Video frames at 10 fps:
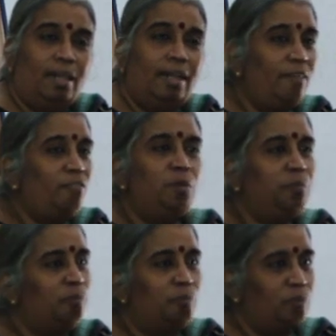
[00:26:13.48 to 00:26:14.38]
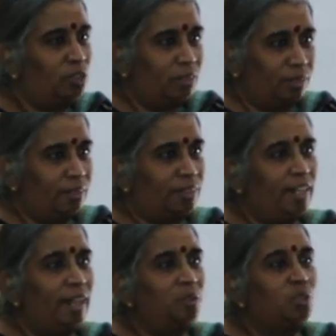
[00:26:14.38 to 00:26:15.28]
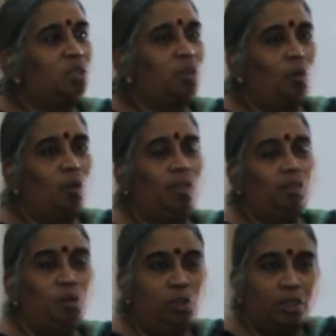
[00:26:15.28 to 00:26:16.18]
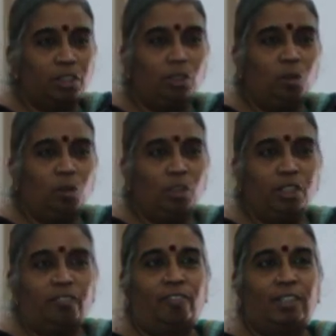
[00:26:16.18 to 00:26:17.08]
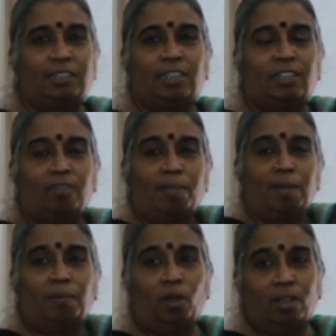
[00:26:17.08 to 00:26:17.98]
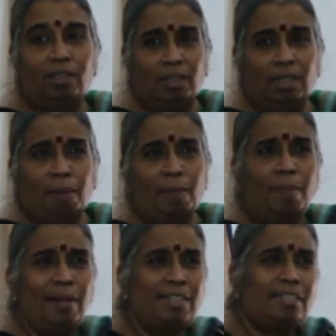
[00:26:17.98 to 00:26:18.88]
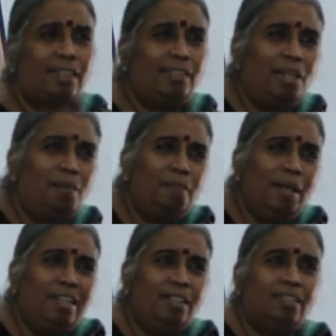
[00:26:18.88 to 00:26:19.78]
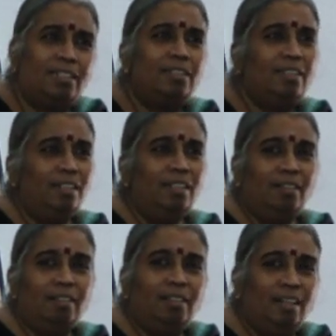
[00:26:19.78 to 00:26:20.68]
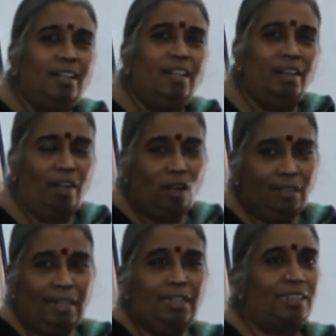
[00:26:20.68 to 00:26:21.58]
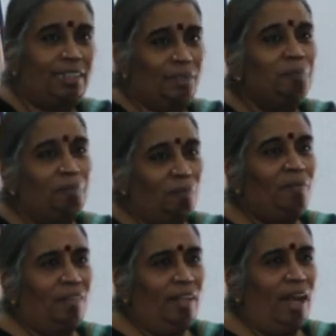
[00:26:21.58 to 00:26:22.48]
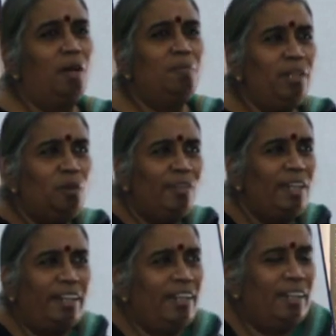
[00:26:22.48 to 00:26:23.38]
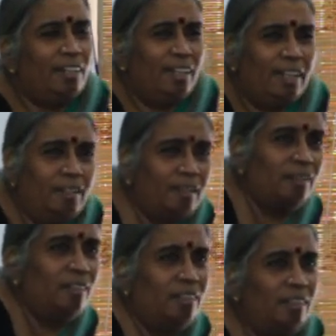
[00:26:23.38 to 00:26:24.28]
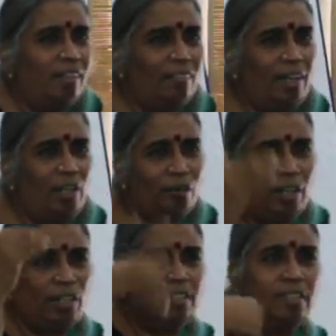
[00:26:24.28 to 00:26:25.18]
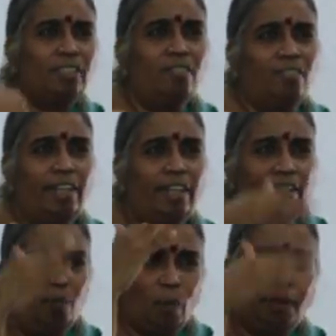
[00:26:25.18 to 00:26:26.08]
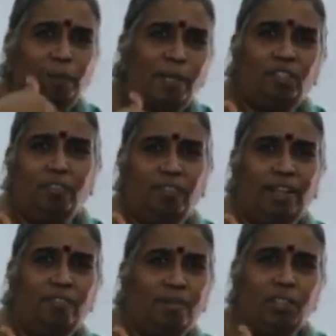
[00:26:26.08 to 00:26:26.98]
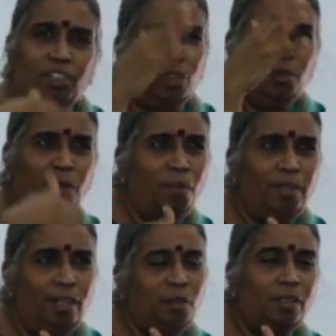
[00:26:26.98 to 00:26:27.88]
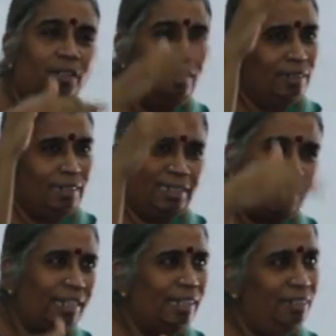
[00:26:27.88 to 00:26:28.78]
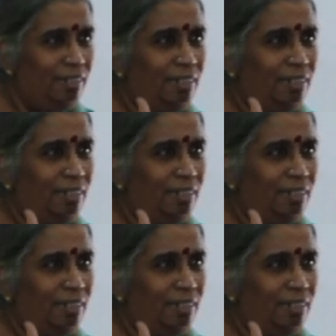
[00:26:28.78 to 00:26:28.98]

And if you try to scroll, you use the Google to first search for my blog, maybe it's at 3 billionth on the list. How many do we read in the language? When you're searching for data, 1 page of information you probably look, second,